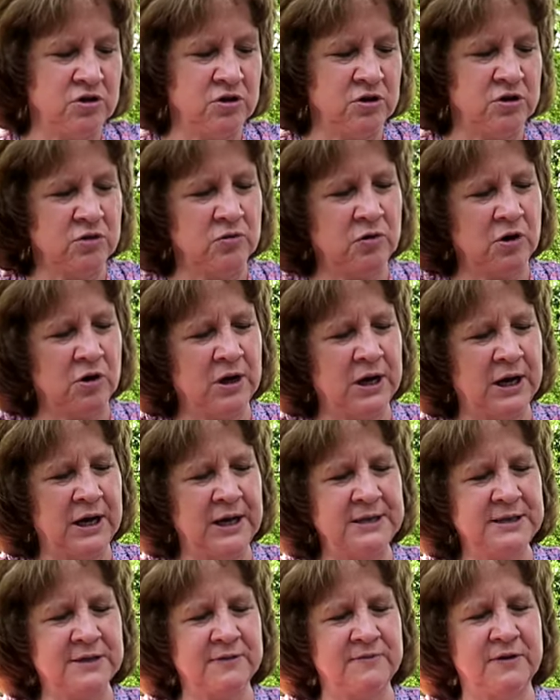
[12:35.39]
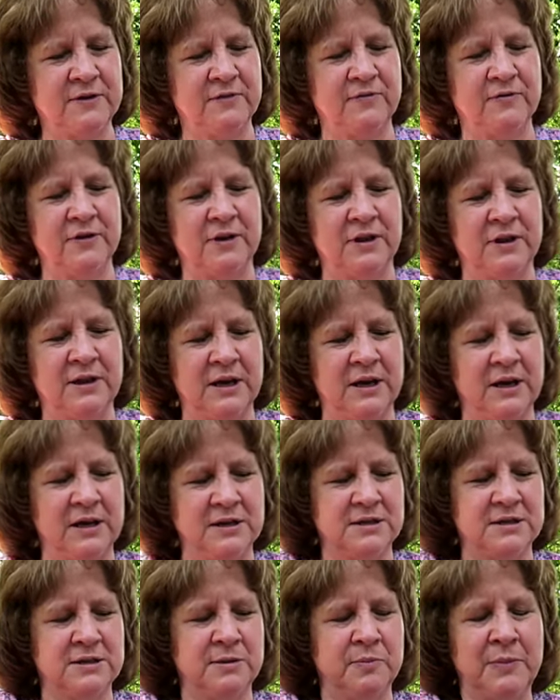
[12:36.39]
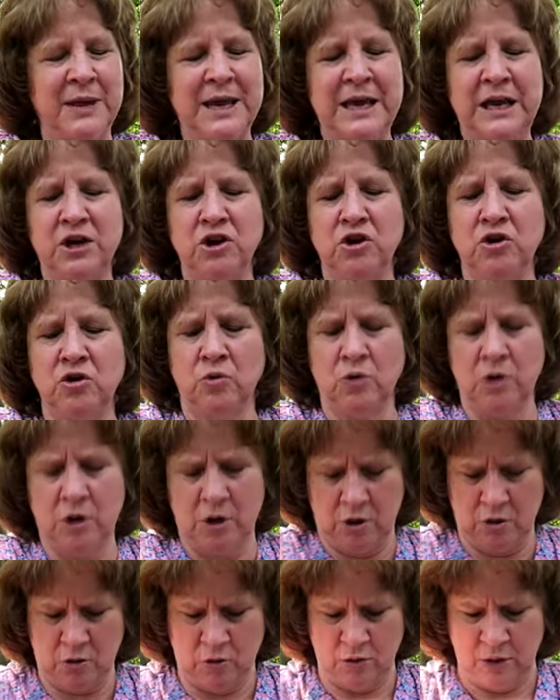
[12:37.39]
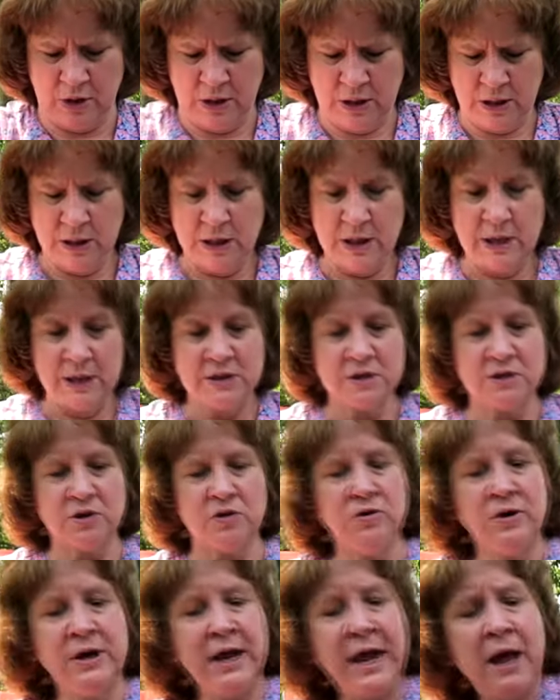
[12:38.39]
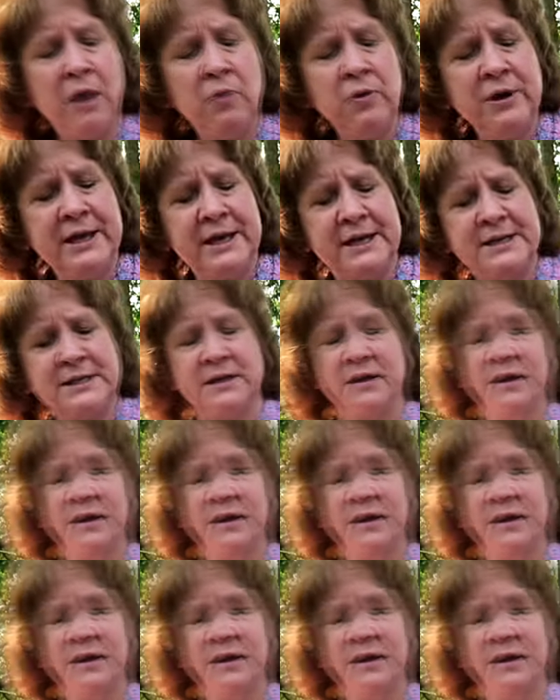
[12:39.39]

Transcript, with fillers: you can do all kinds of different things to make it your own. So now we get